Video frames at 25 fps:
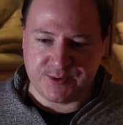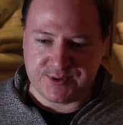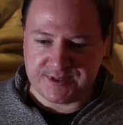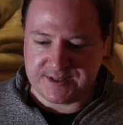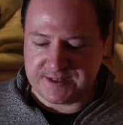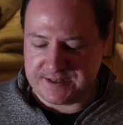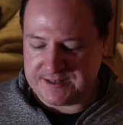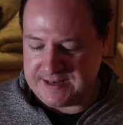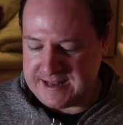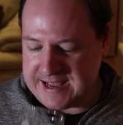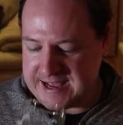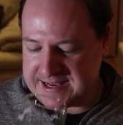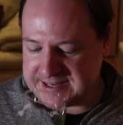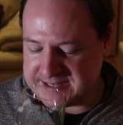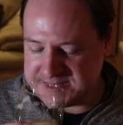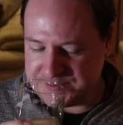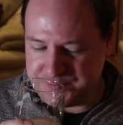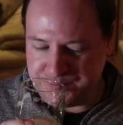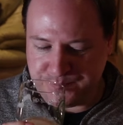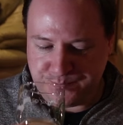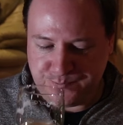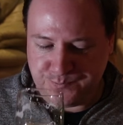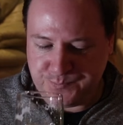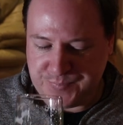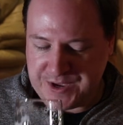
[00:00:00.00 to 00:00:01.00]
So it's
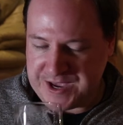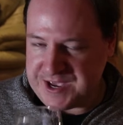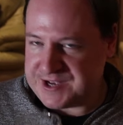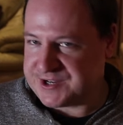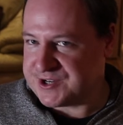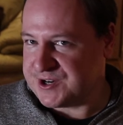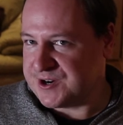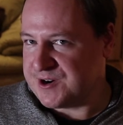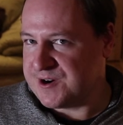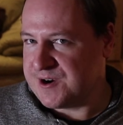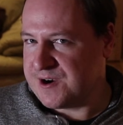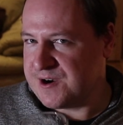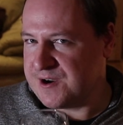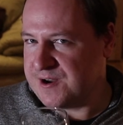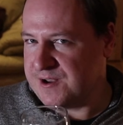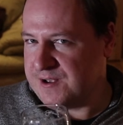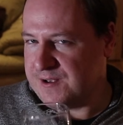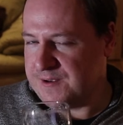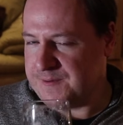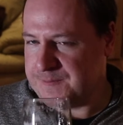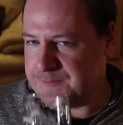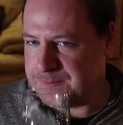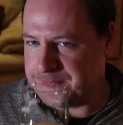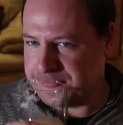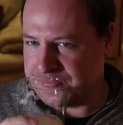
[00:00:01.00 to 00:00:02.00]
less bitter,
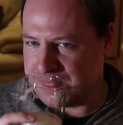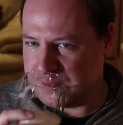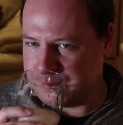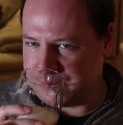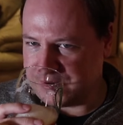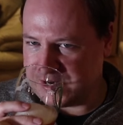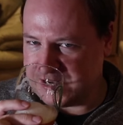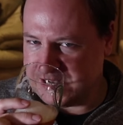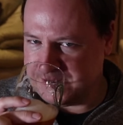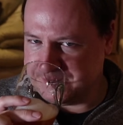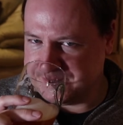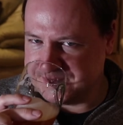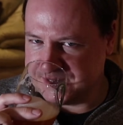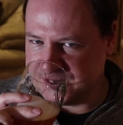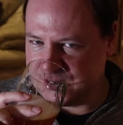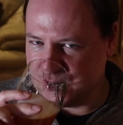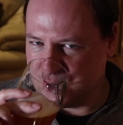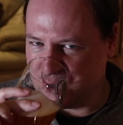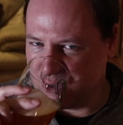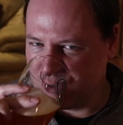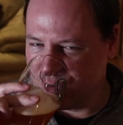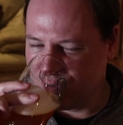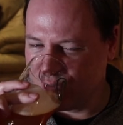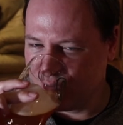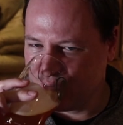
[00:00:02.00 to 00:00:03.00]

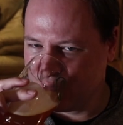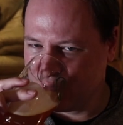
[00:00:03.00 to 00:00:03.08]
perhaps.